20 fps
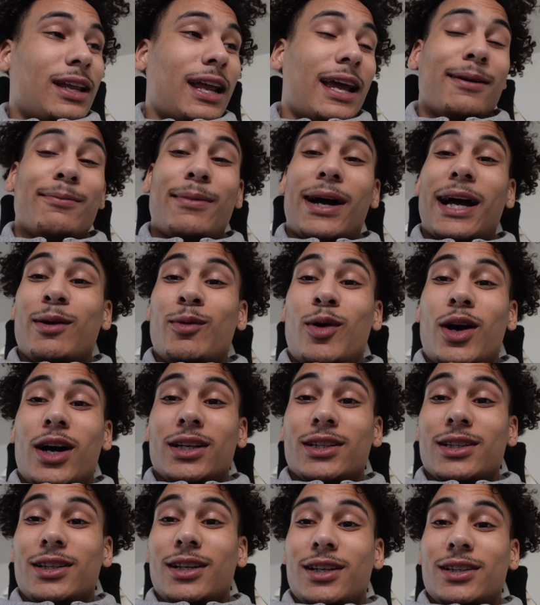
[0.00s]
anybody
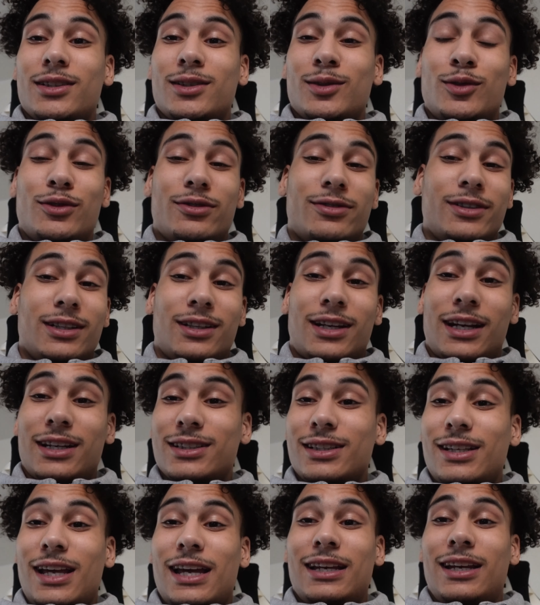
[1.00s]
watching this who feel
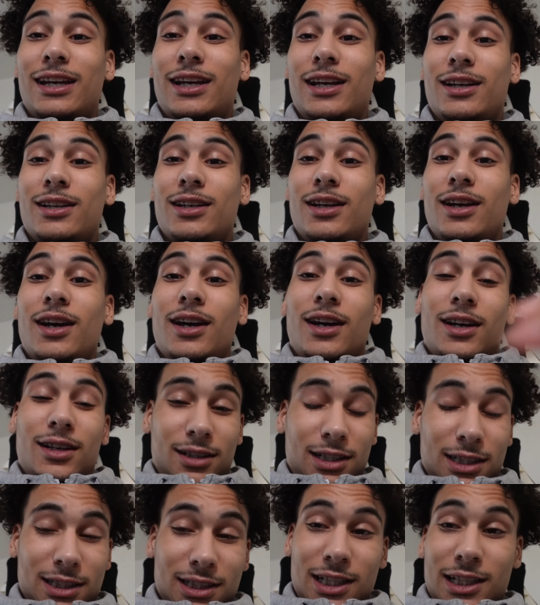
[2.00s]
like they need
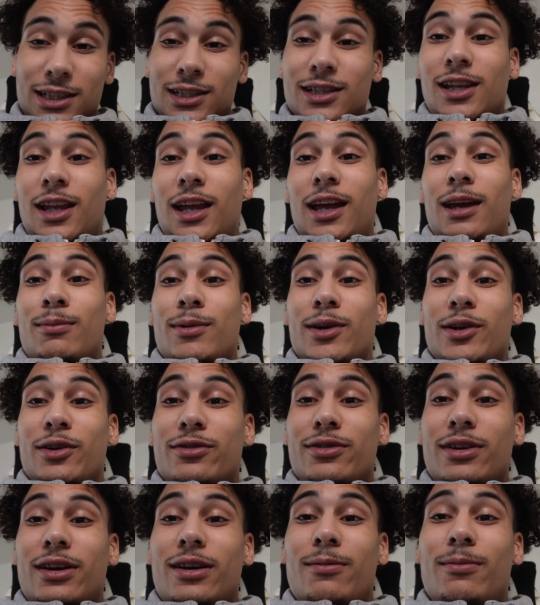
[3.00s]
this disclaimer, you
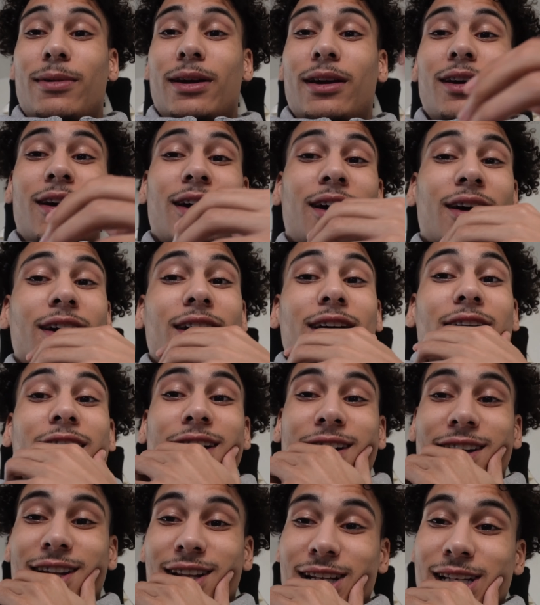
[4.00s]
feel me?
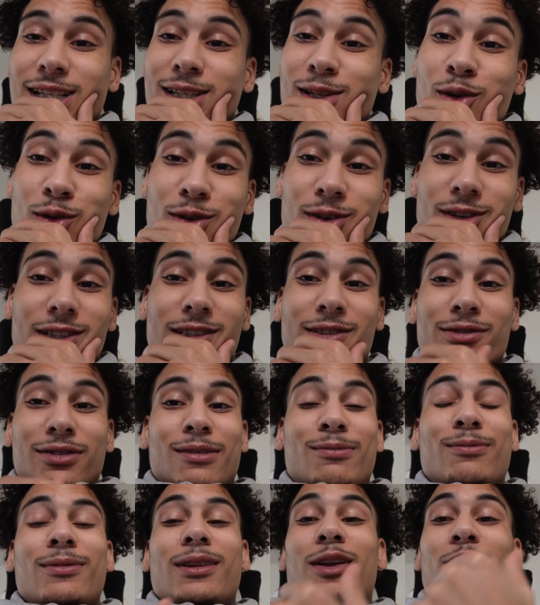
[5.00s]
This story is
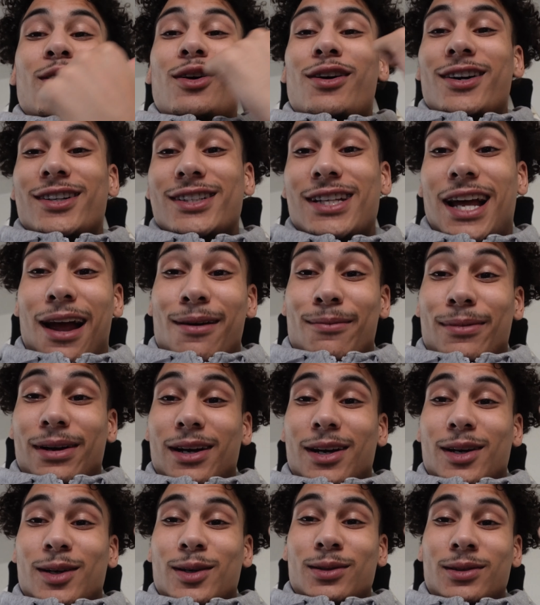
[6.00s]
from a long time
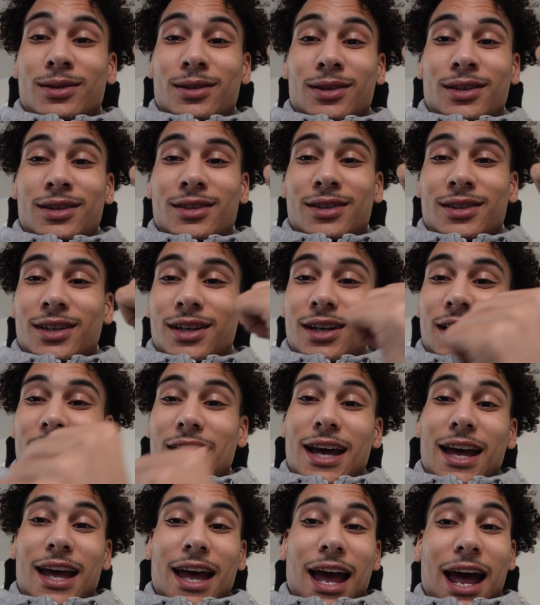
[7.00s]
ago.
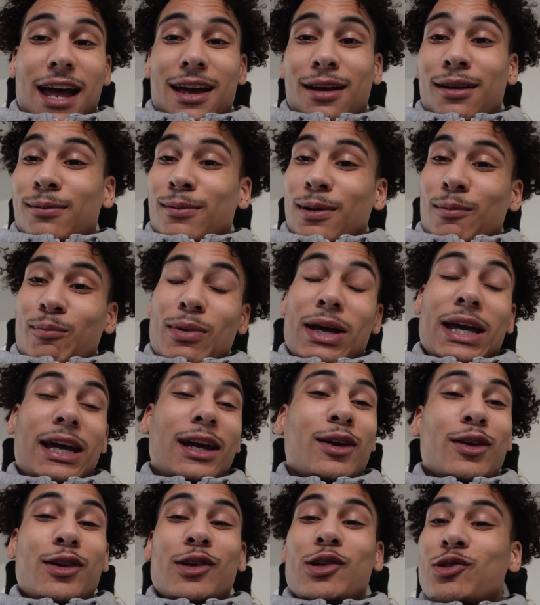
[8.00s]
I am a
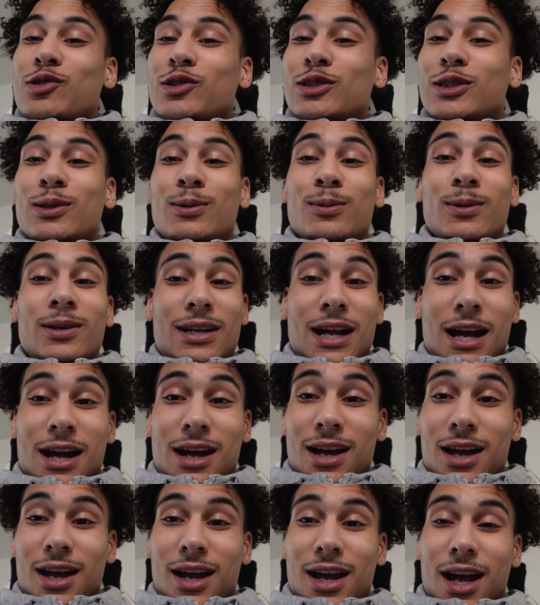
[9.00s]
peer YouTuber
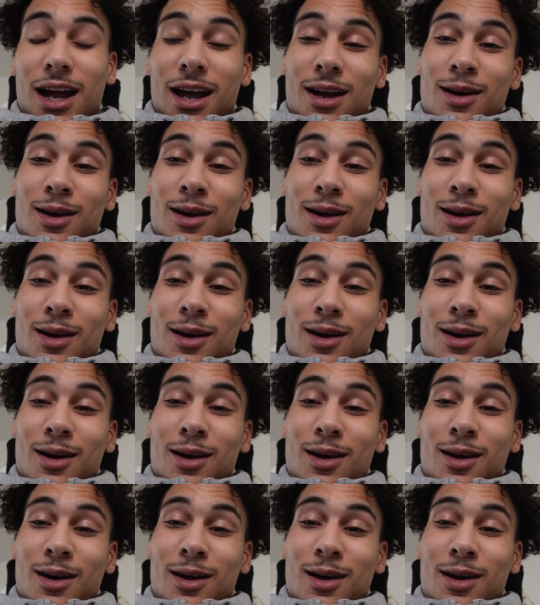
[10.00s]
now. I